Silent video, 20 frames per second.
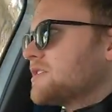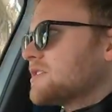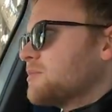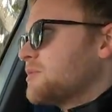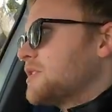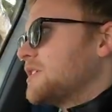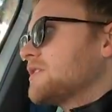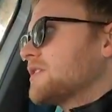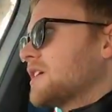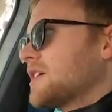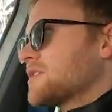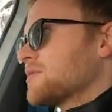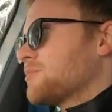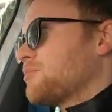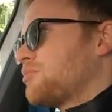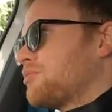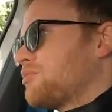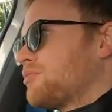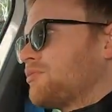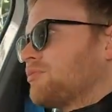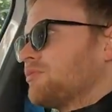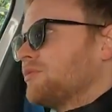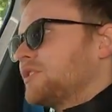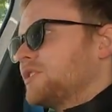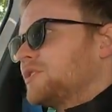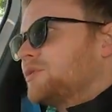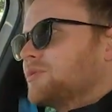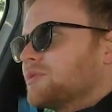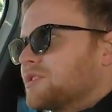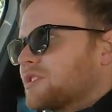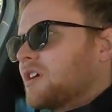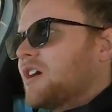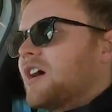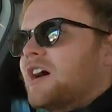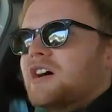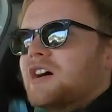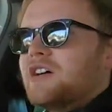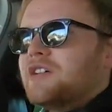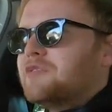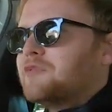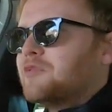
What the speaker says: I mean, that's a pretty good tire